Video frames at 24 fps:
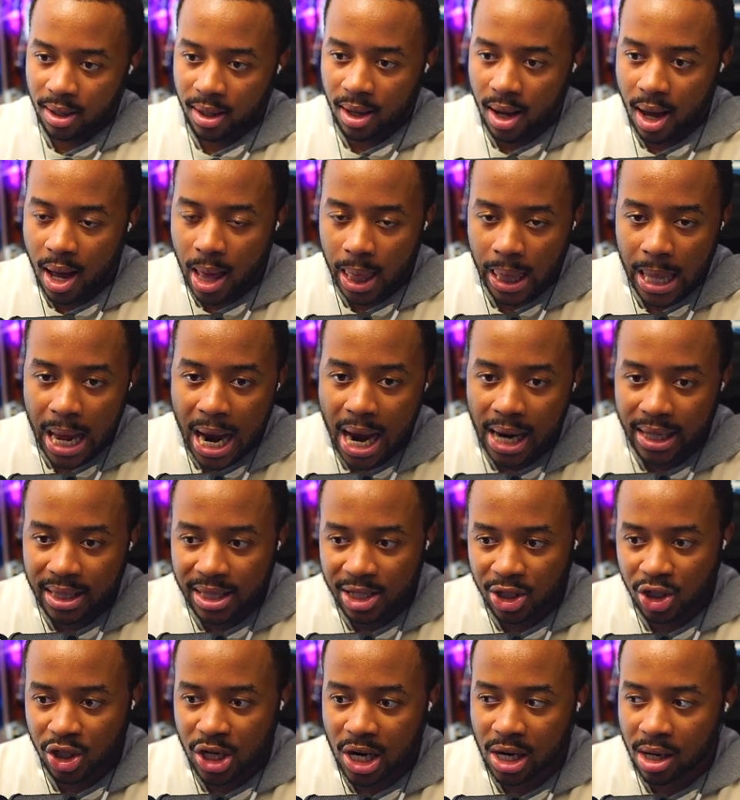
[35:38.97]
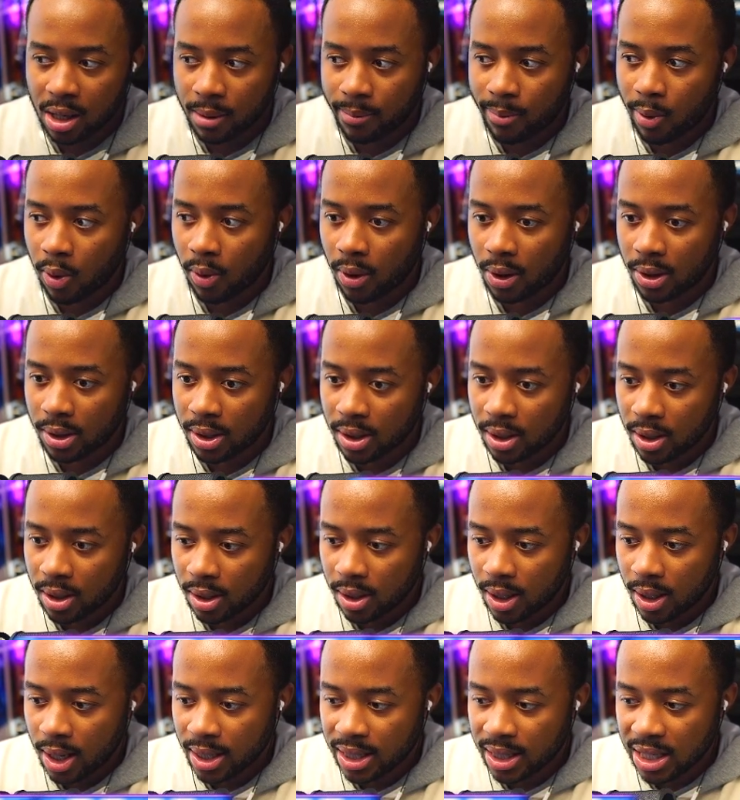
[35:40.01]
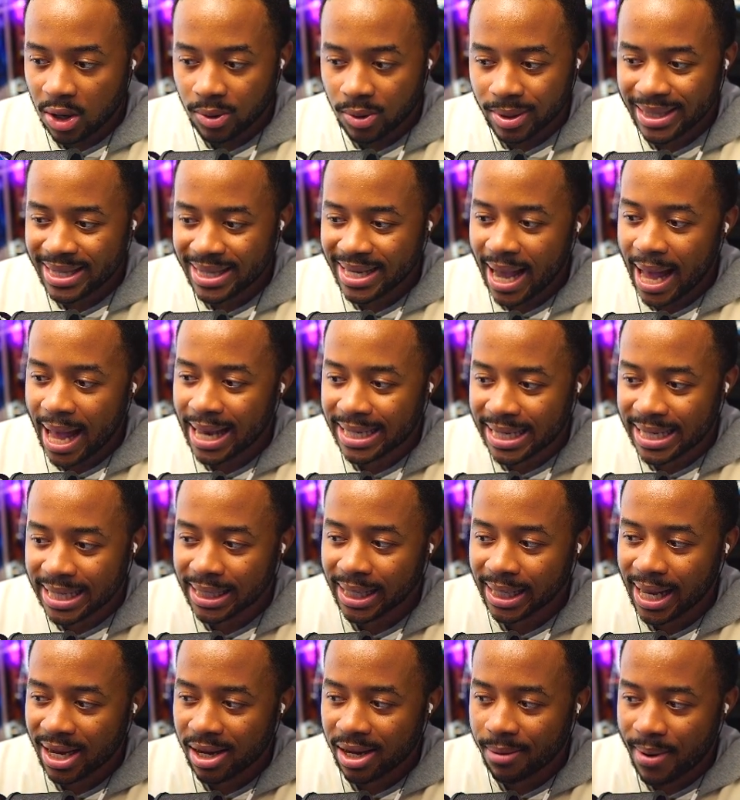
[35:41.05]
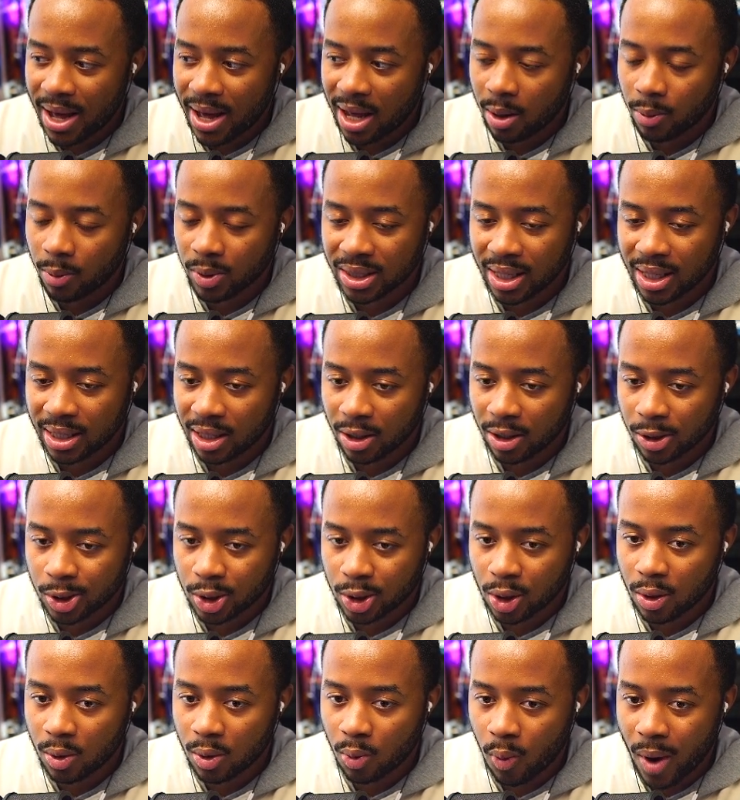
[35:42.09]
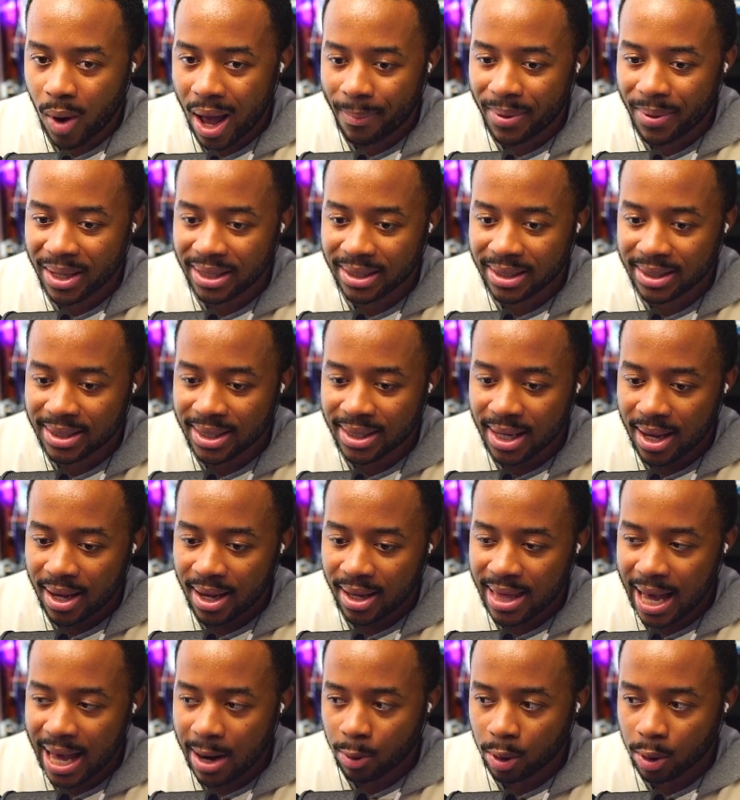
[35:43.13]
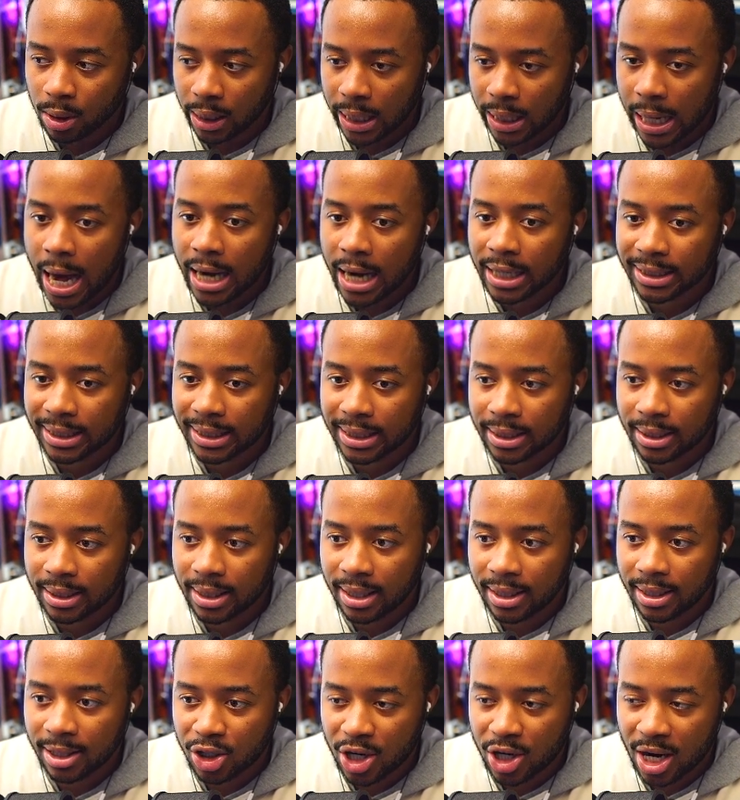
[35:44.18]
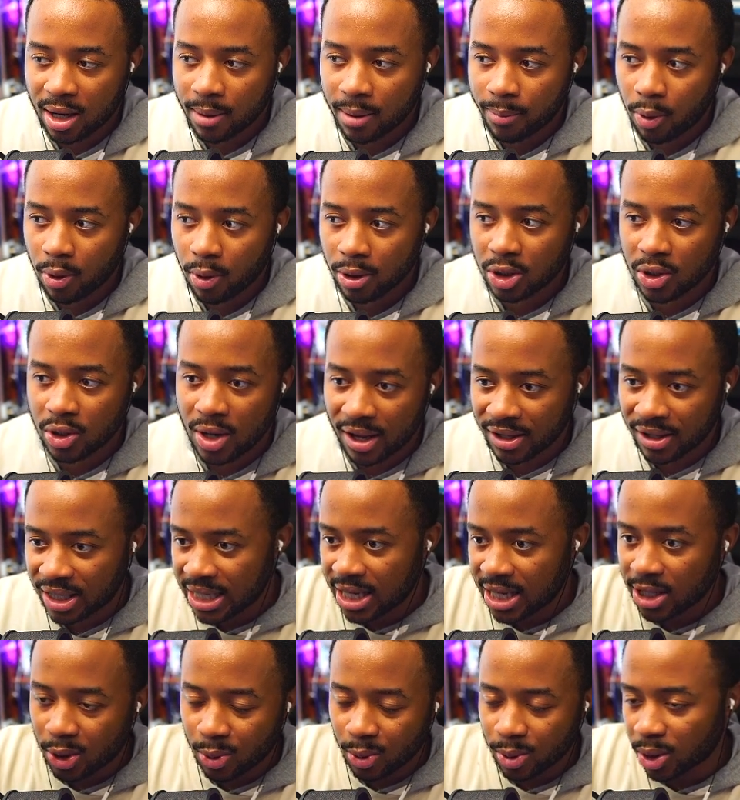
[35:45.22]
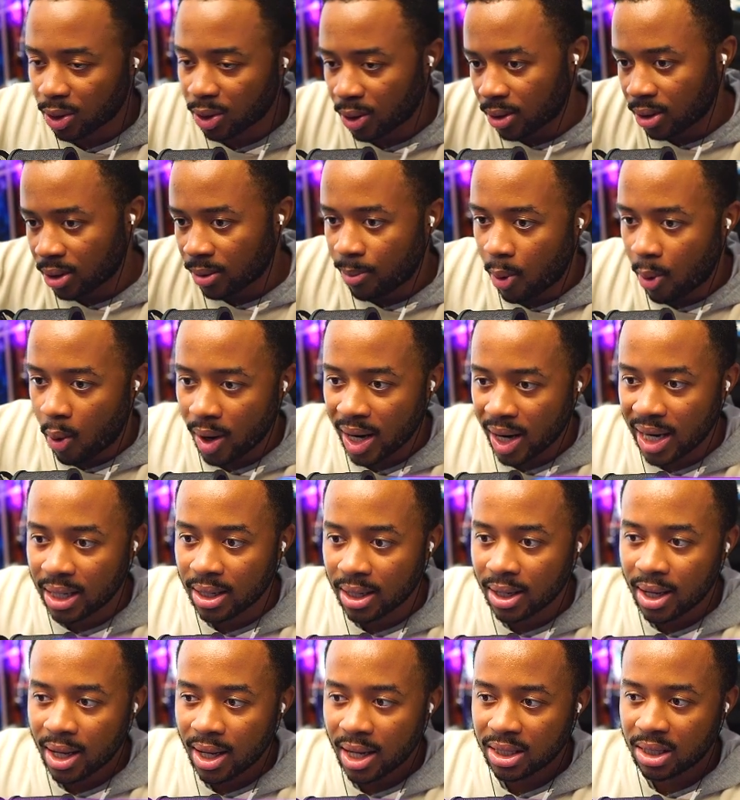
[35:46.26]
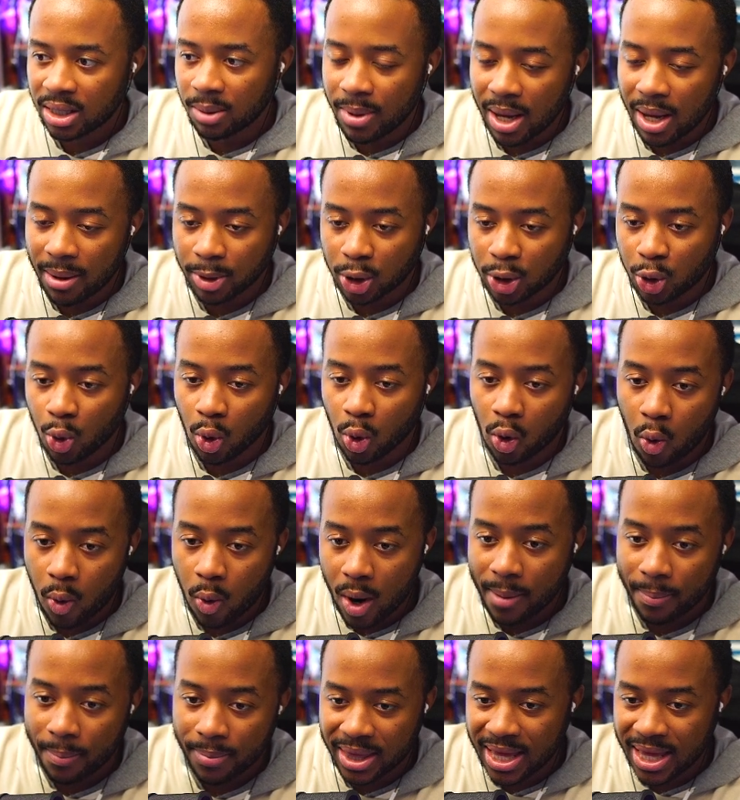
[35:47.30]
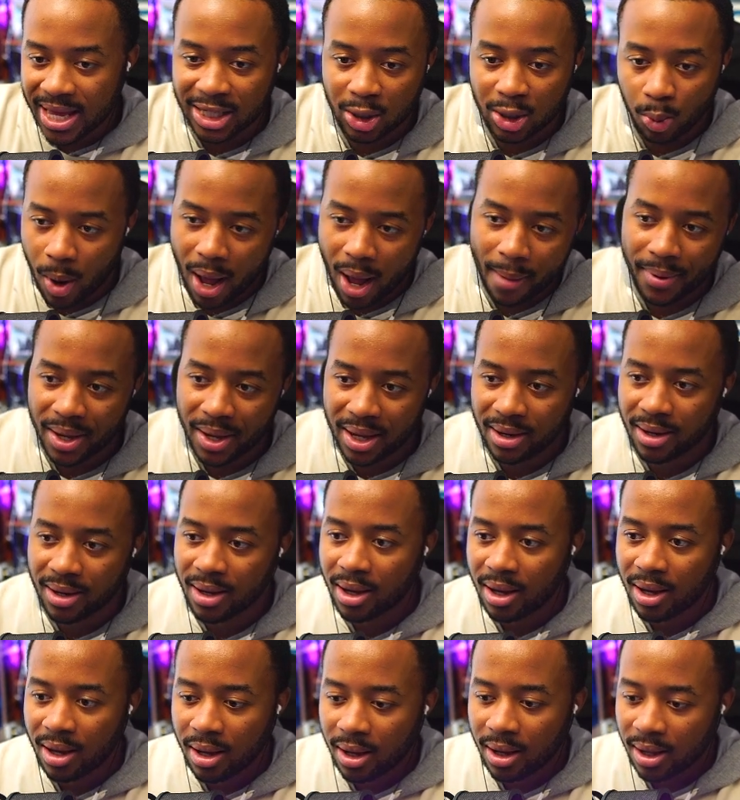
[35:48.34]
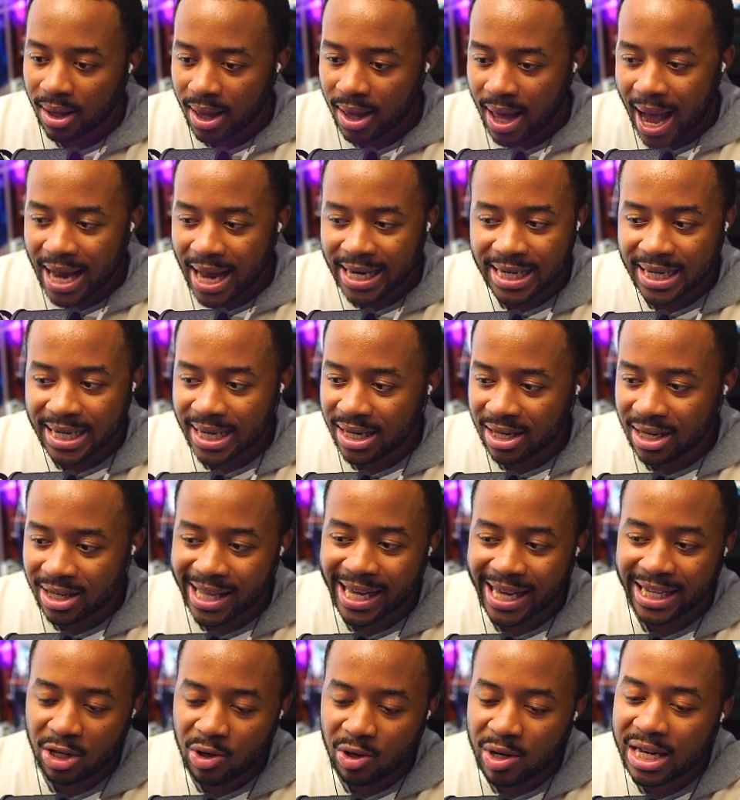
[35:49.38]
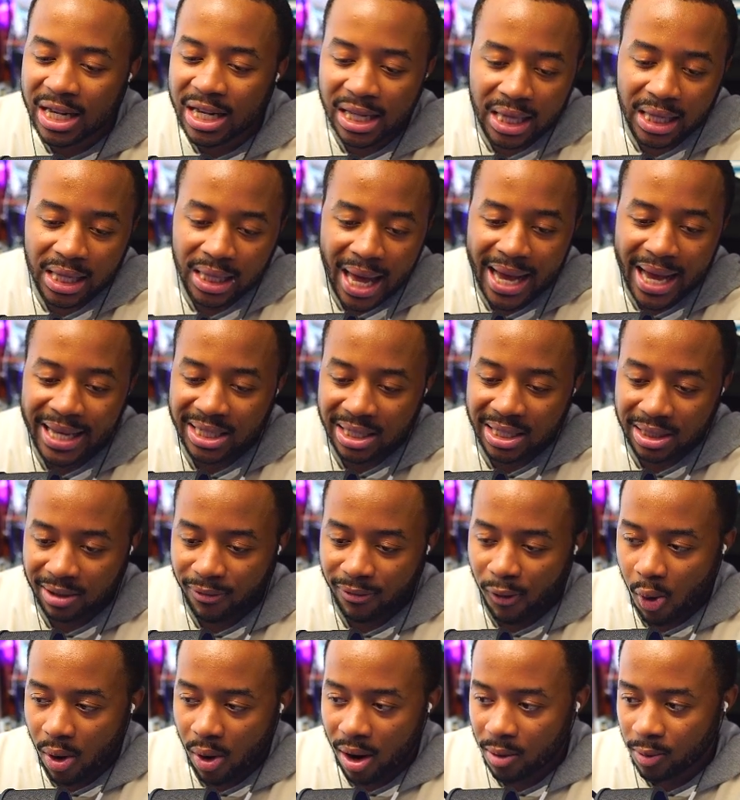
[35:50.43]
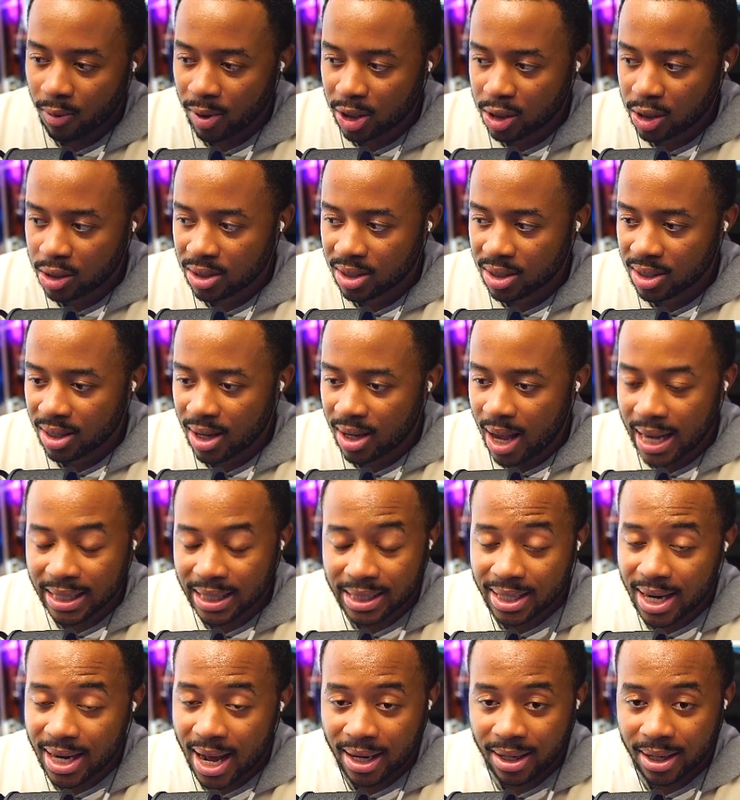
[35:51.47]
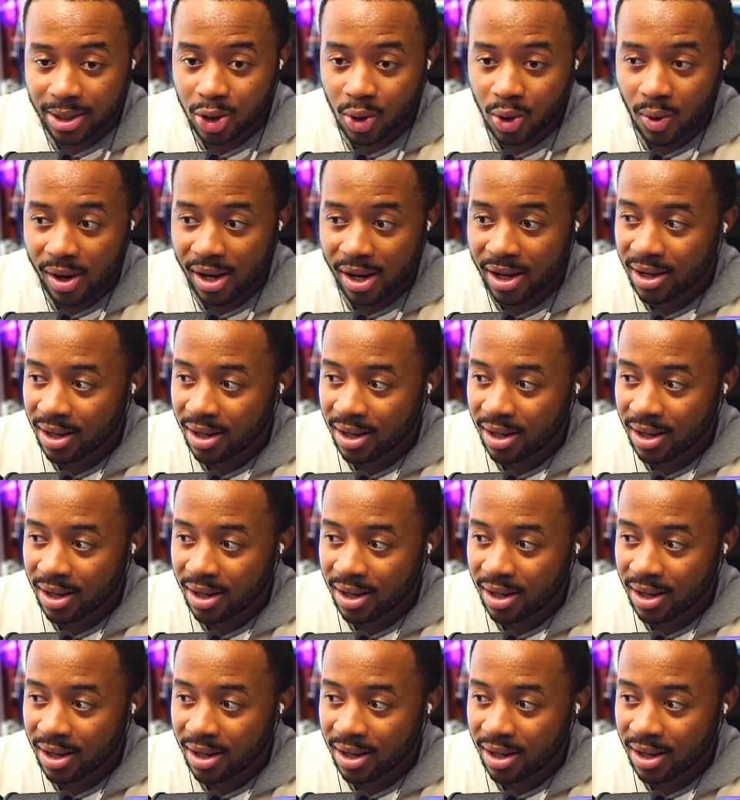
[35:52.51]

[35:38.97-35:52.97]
unlock this checkerboard. The only thing I didn't like about it was that there are certain weapons that were locked in the checkerboard, so you had to get to a certain point to be able to equip this weapon. I didn't like, you needed the license for it, which I did not enjoy.